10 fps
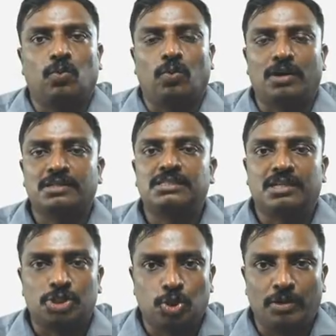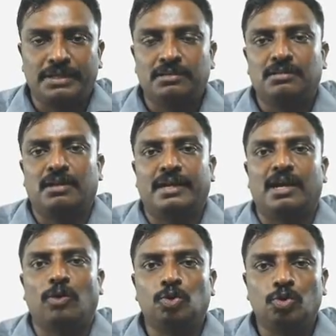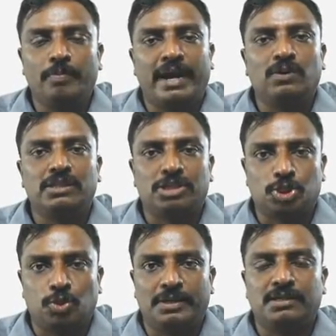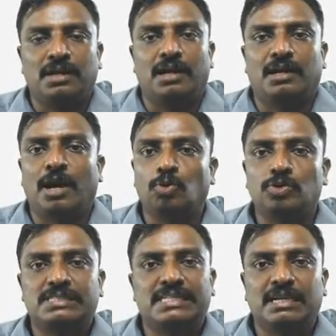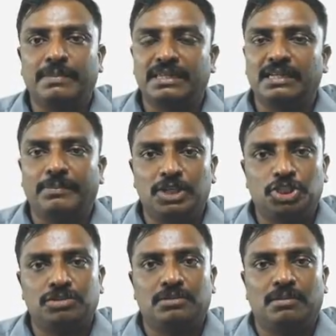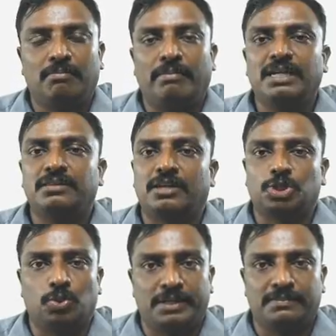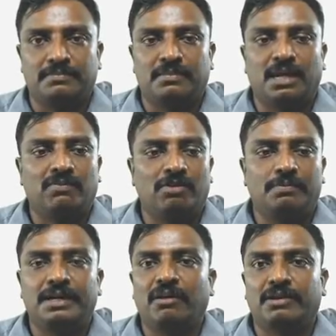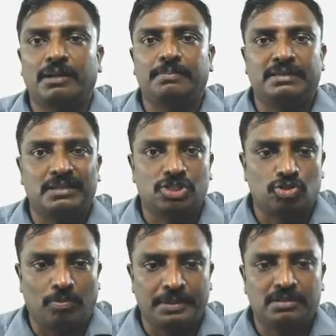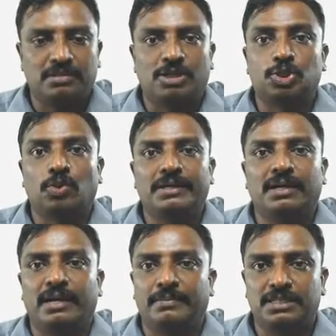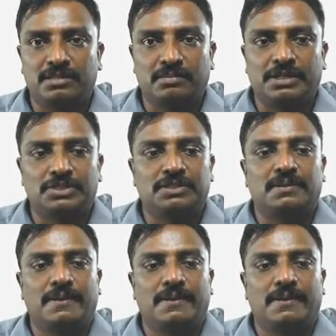what is thresholding, like how to do manual thresholding and how to segment the image by thresholding. That will be covering up this topic, thresholding and image segmentation.